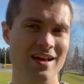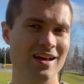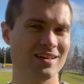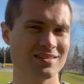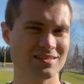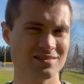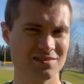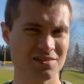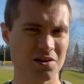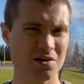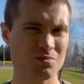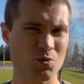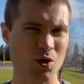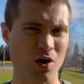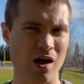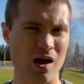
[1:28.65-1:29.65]
It's a little
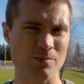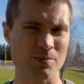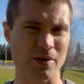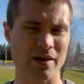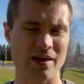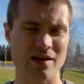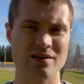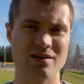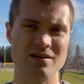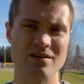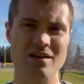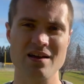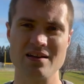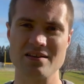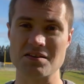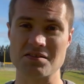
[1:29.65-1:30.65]
more complicated
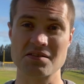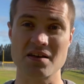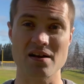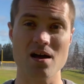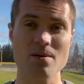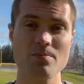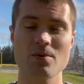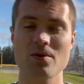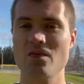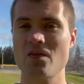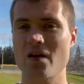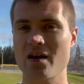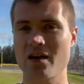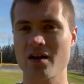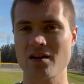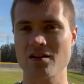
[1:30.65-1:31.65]
to set up
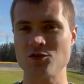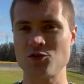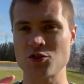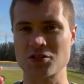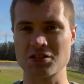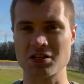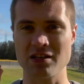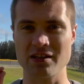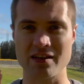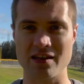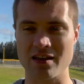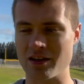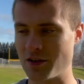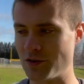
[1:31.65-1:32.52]
than just clicking